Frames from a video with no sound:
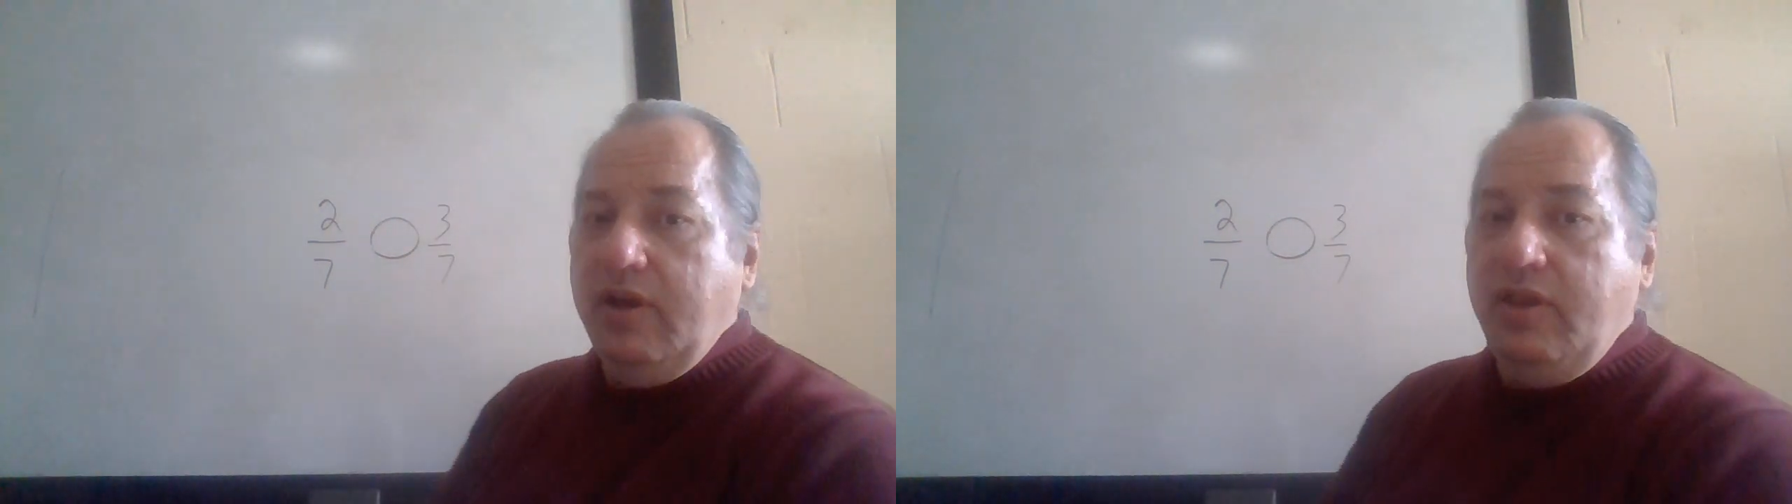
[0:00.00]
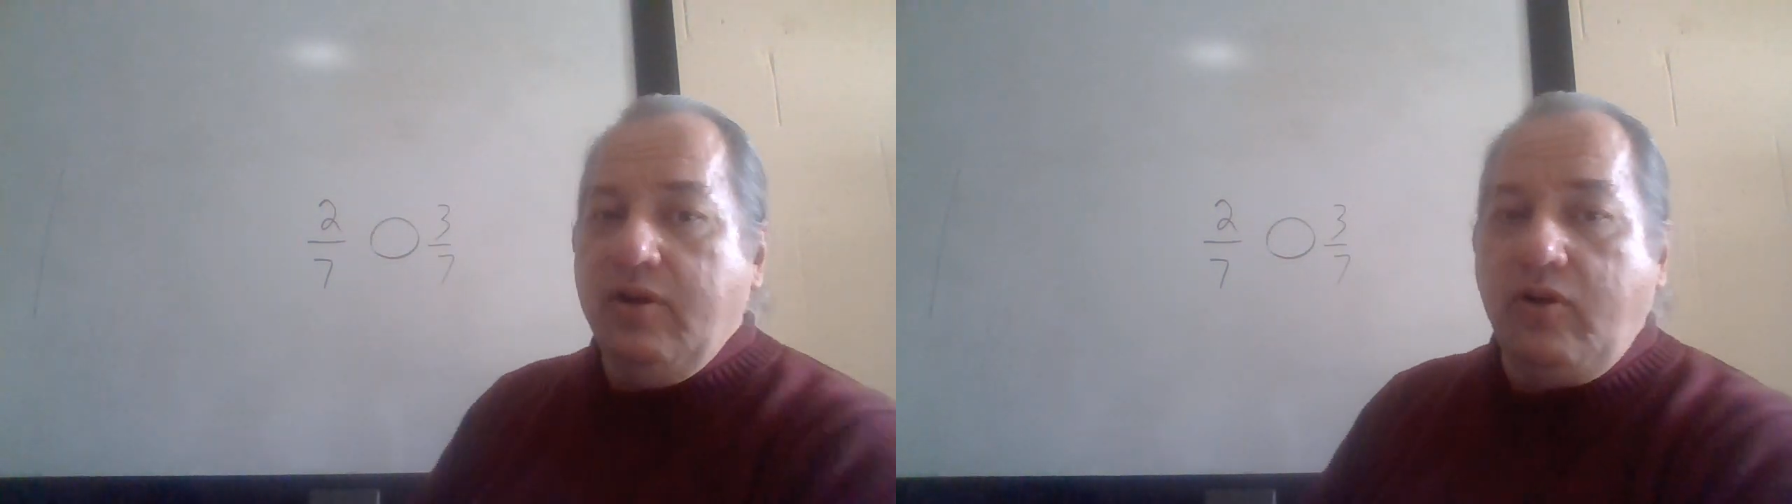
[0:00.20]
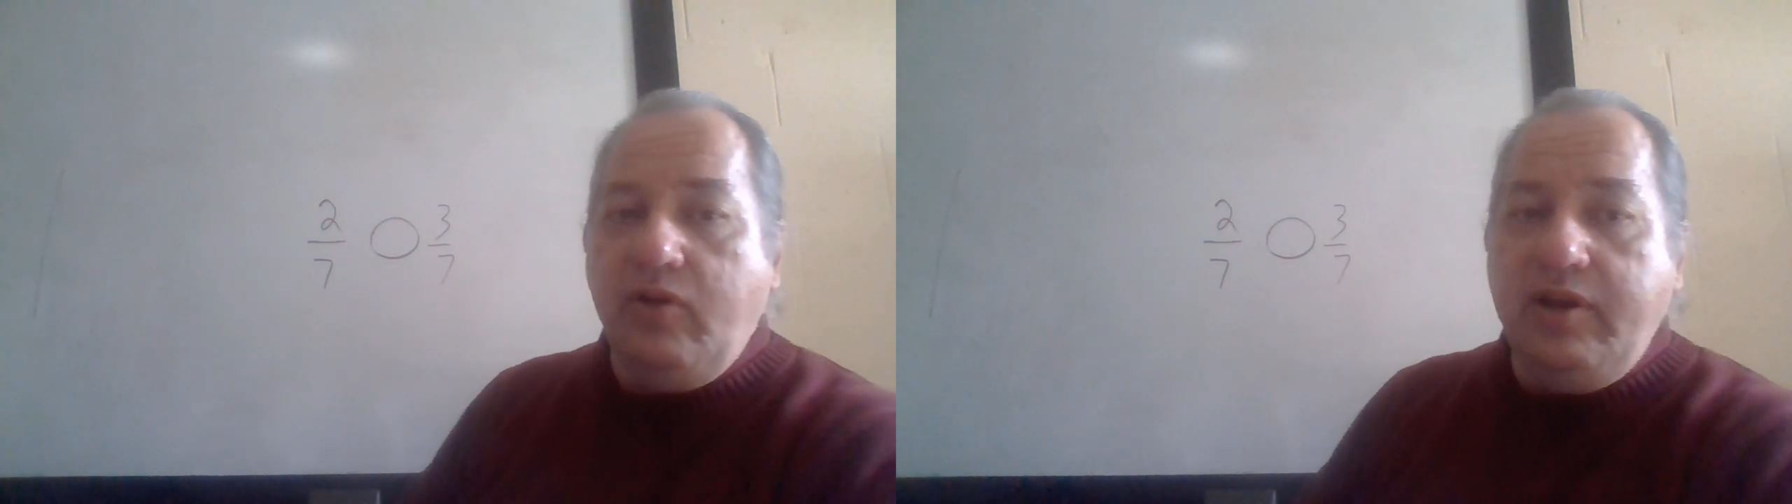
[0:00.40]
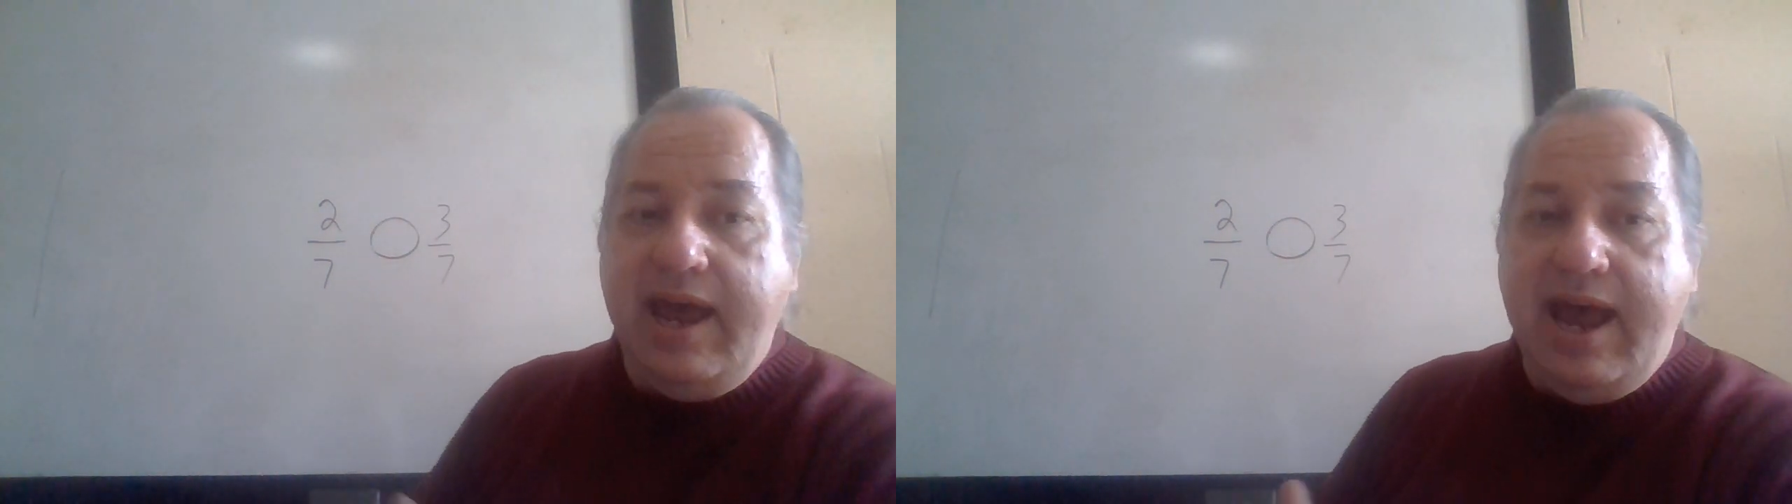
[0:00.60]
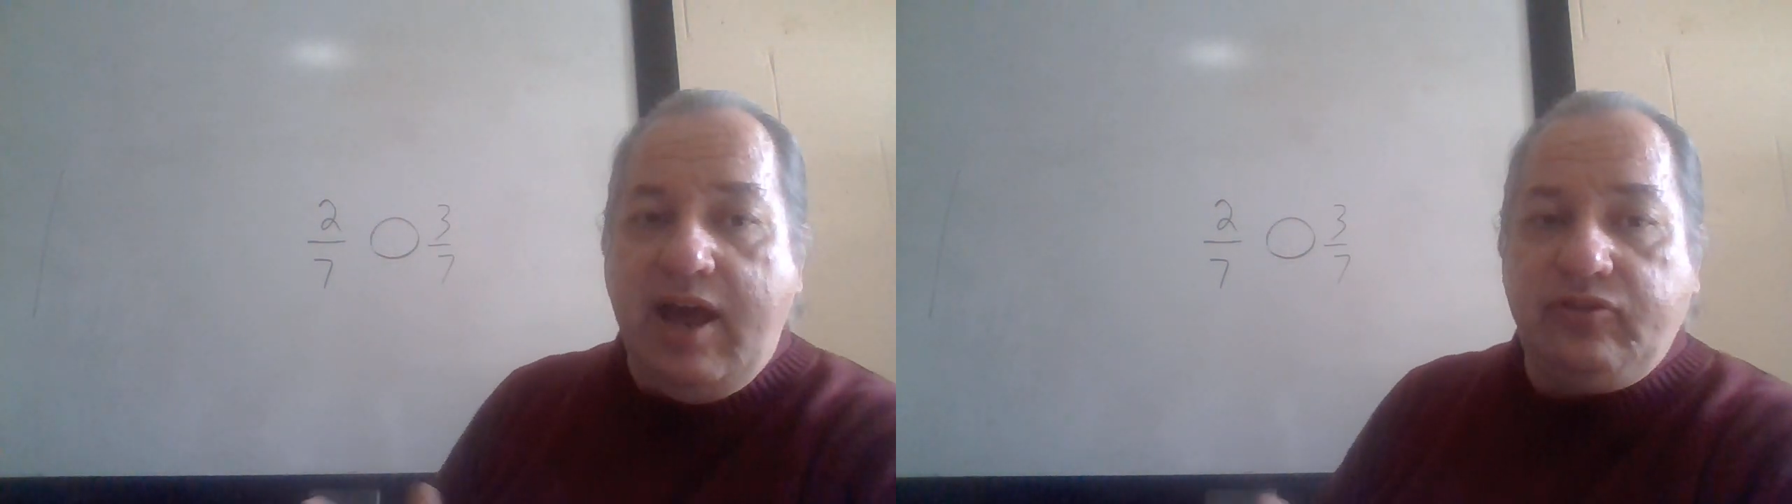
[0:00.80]
and they're going
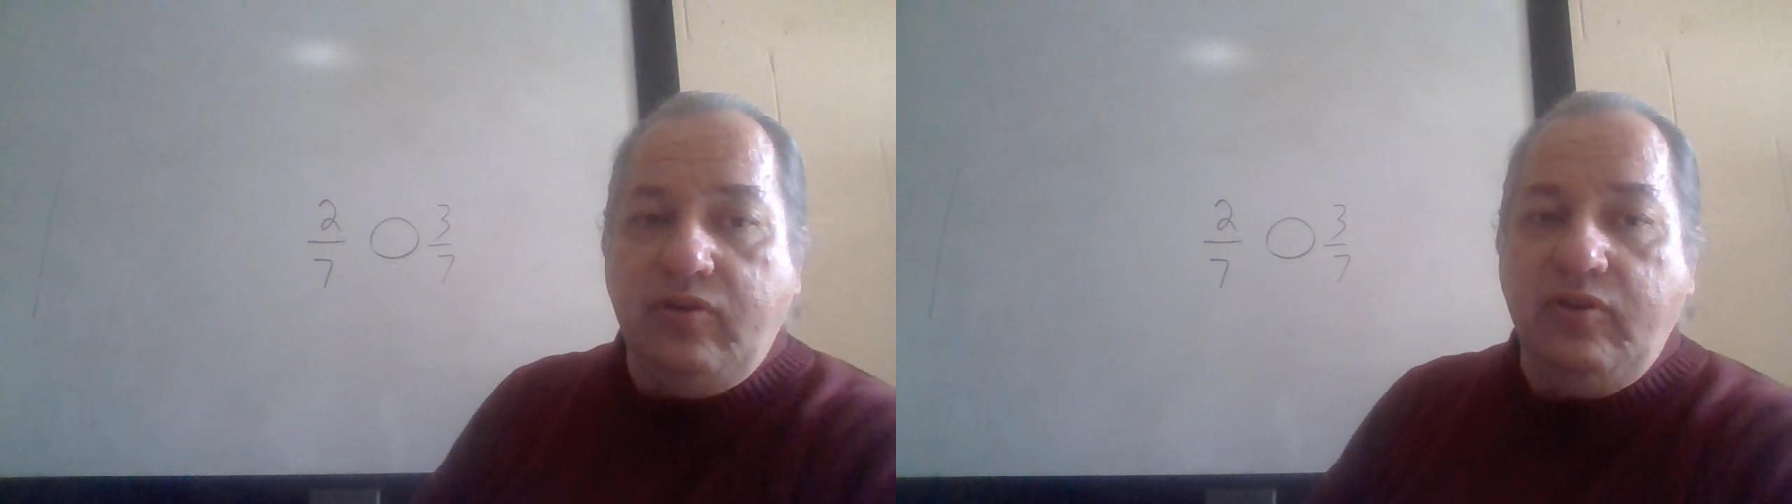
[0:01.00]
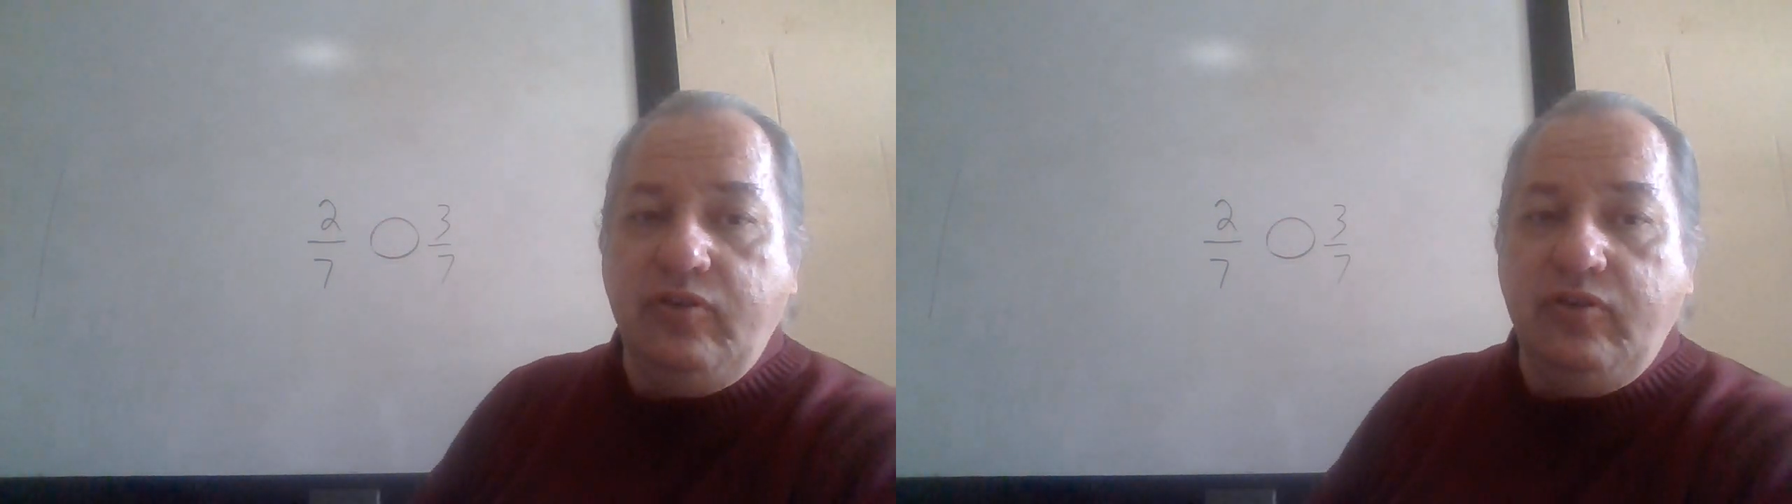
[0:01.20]
to ask you,